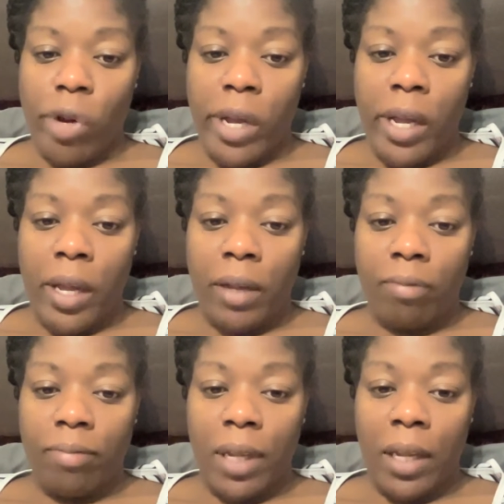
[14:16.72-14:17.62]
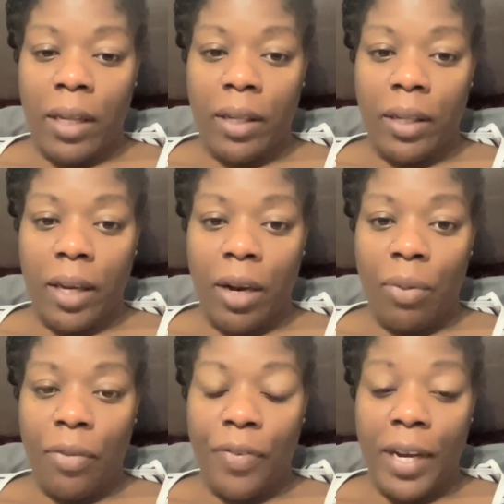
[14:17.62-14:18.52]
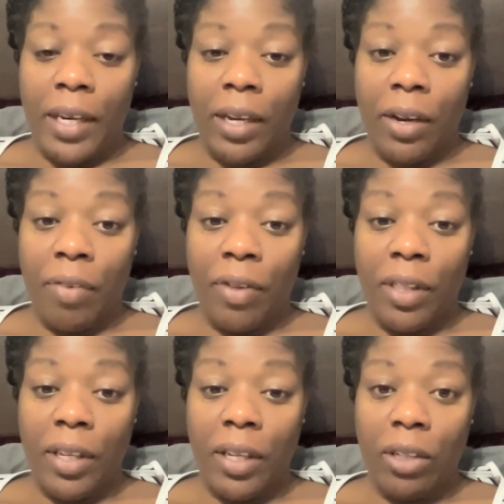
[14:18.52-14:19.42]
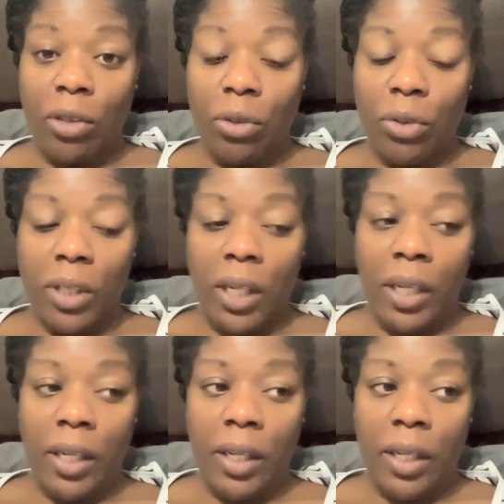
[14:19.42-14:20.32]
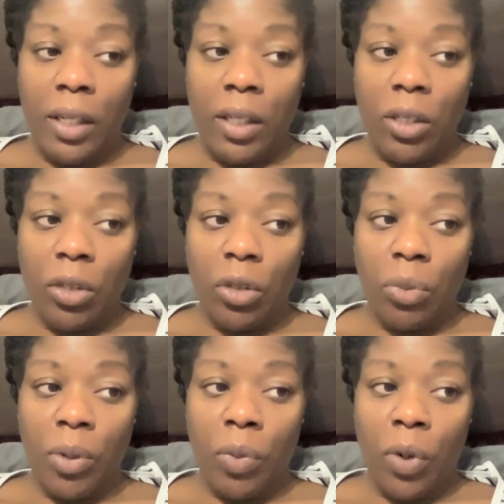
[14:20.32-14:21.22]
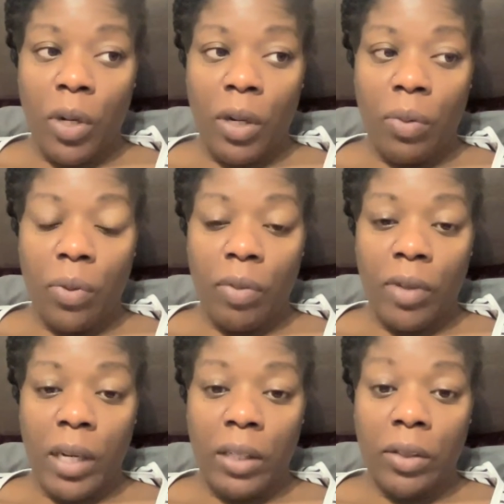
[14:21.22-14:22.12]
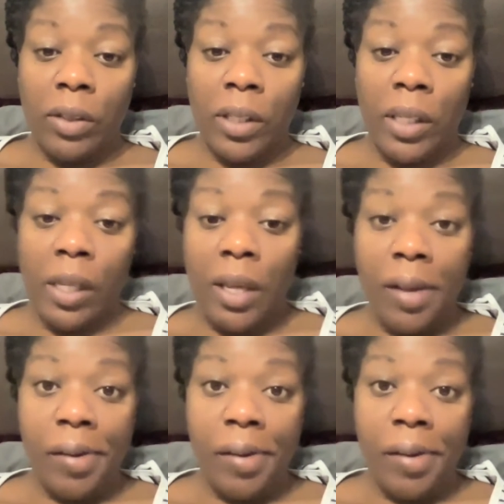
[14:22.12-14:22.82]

and that I will find out everything Tuesday. She'll be working with Dr. Lee.